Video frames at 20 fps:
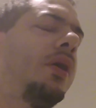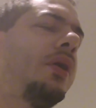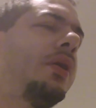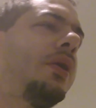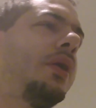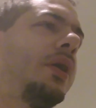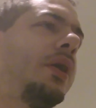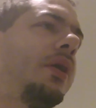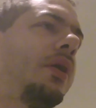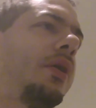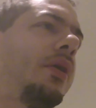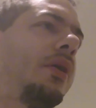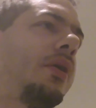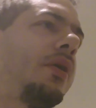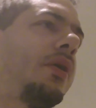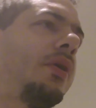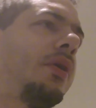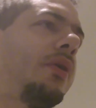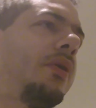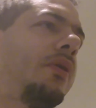Yeah,
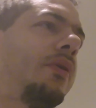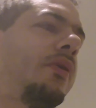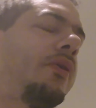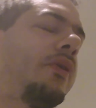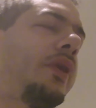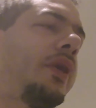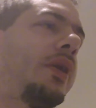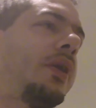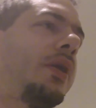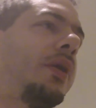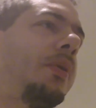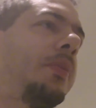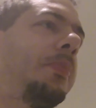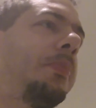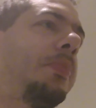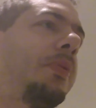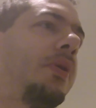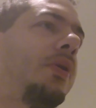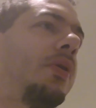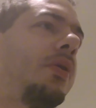it was like a
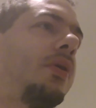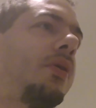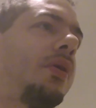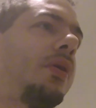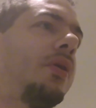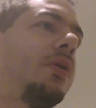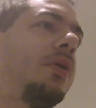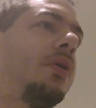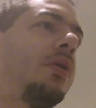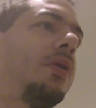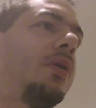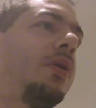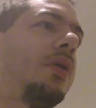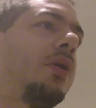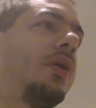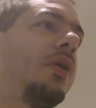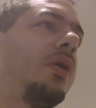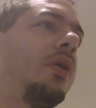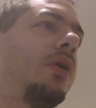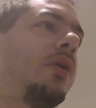book
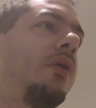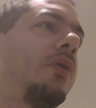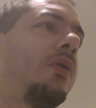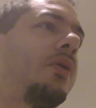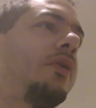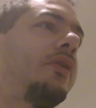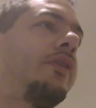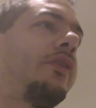on the